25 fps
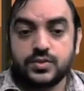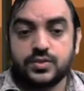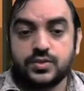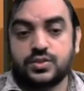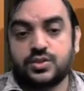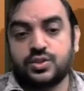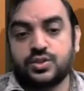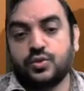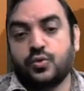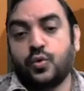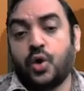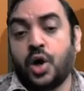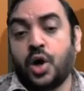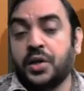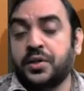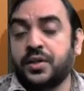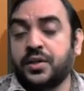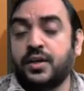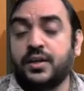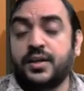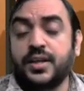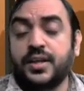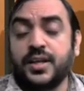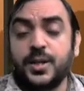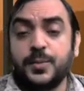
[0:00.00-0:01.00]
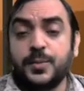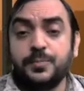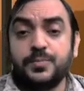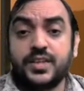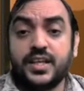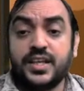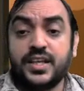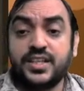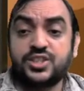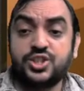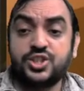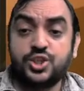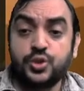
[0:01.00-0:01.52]
so volatility
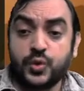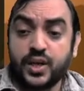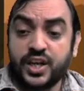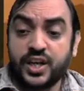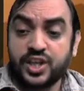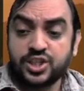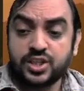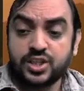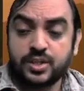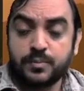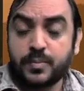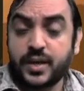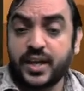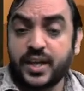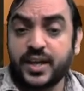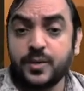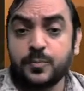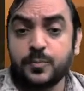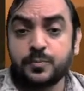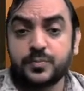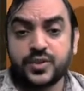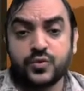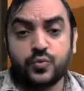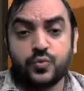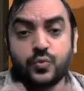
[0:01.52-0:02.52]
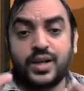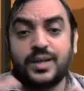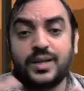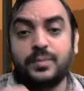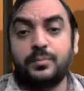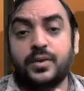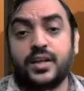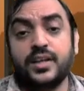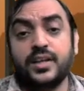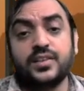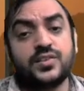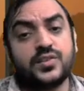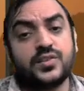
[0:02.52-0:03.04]
is duration by 1
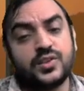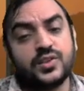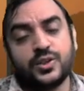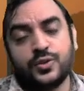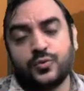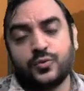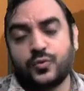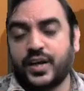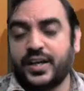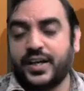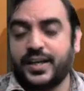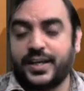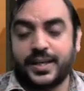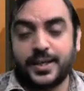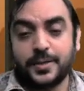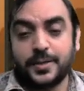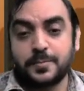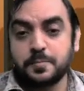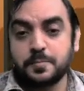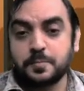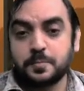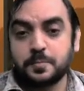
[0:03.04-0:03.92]
plus ytm